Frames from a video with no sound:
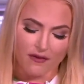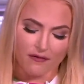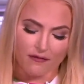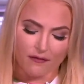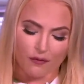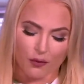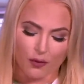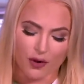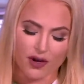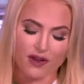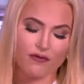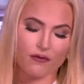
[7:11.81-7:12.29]

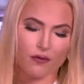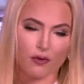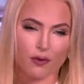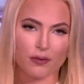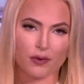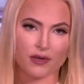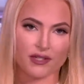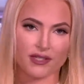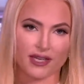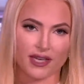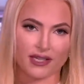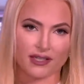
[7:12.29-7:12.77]

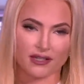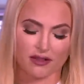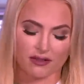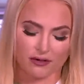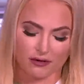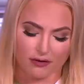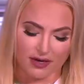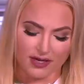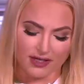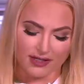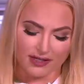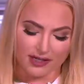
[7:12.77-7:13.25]
44% to
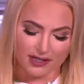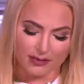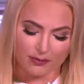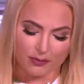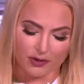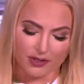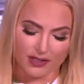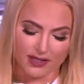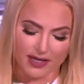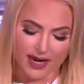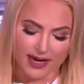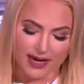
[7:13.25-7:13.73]

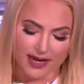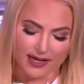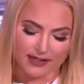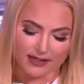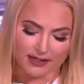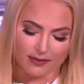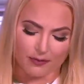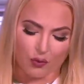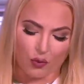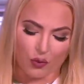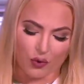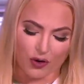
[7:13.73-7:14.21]
36% as
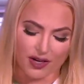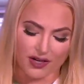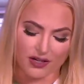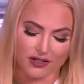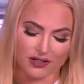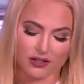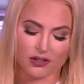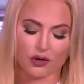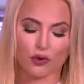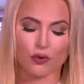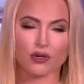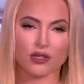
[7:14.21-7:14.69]
supporting
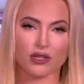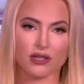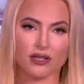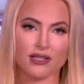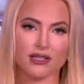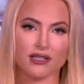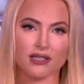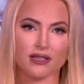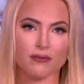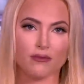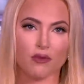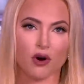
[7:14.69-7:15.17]

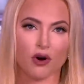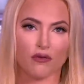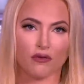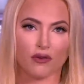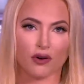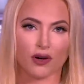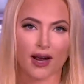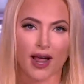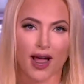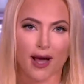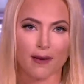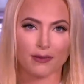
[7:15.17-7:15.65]
socialism
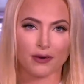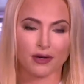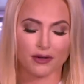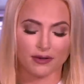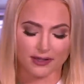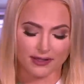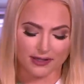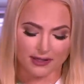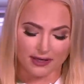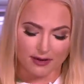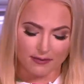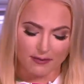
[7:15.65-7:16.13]
over
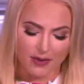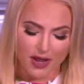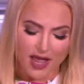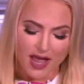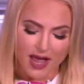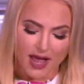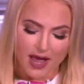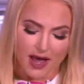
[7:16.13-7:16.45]
capitalism,